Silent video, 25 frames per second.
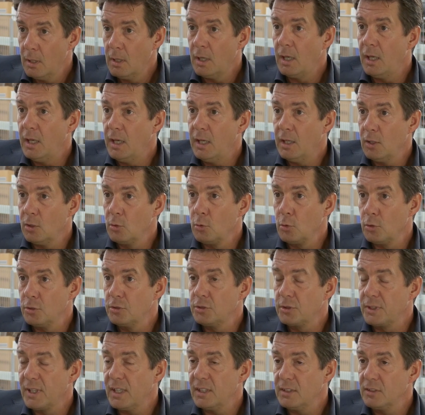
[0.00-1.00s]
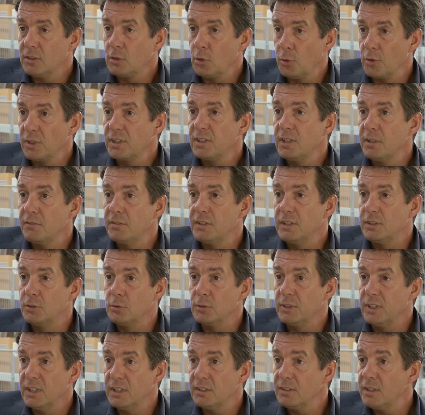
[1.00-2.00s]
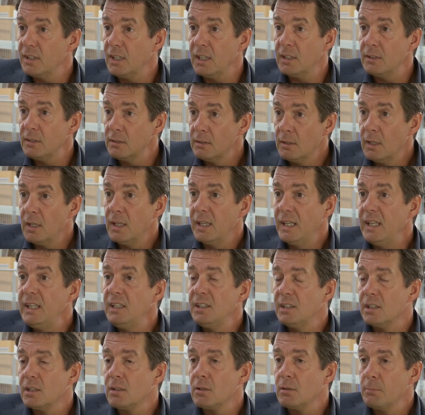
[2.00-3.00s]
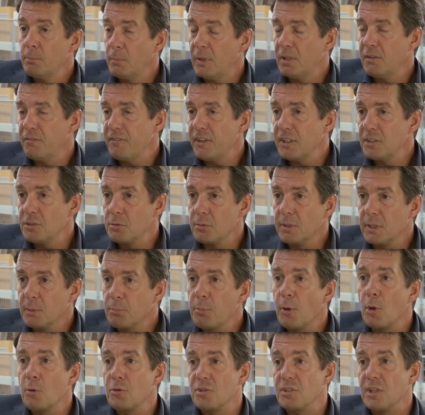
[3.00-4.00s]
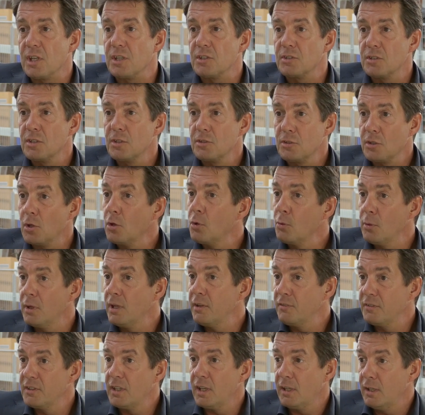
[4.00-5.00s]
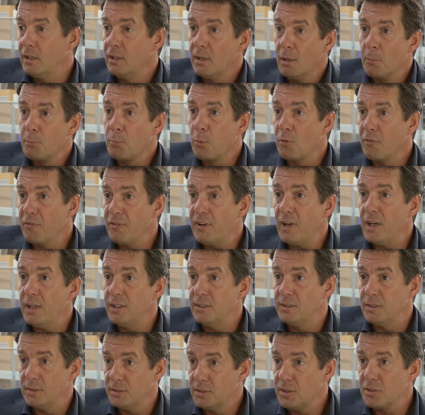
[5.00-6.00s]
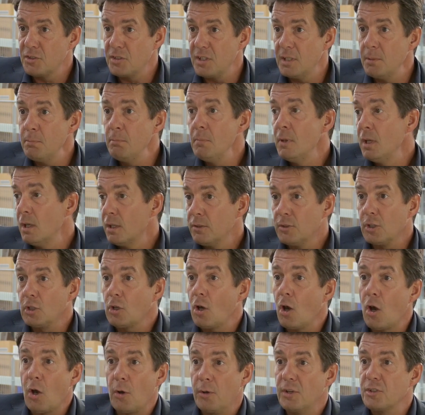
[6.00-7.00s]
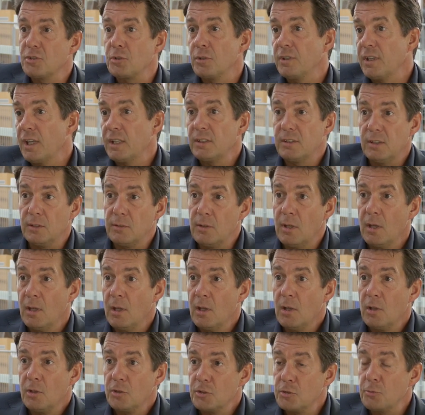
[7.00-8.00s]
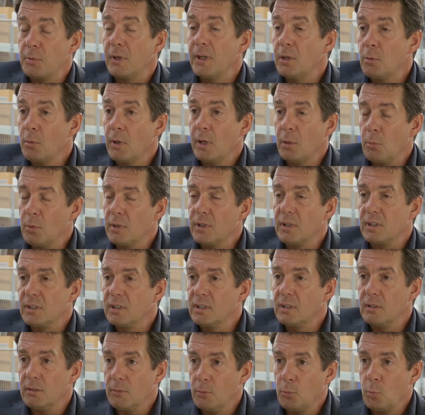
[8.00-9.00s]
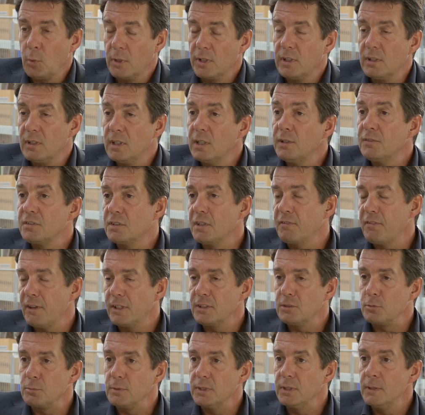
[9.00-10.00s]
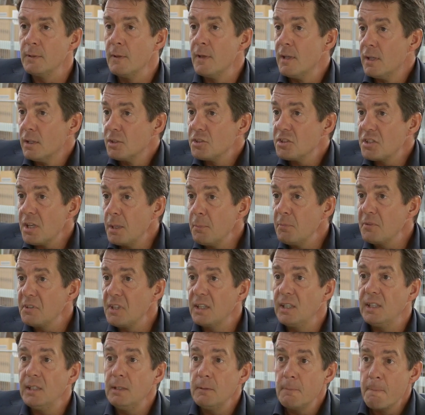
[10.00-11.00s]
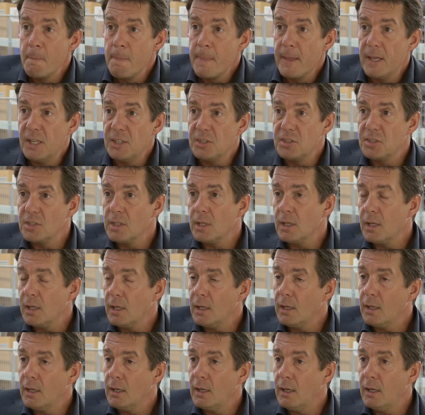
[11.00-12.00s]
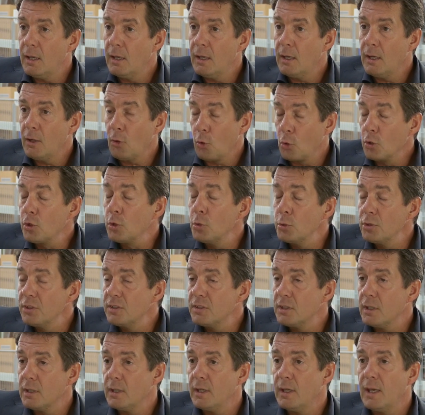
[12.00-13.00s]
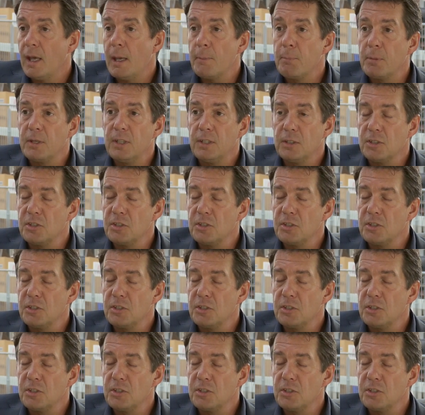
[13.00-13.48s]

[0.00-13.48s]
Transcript: in order to get connectivity to the internet in their manufacturing process. So if they provide the SIM, the car is connected straight away when it leaves the factory. Same thing is or could happen in the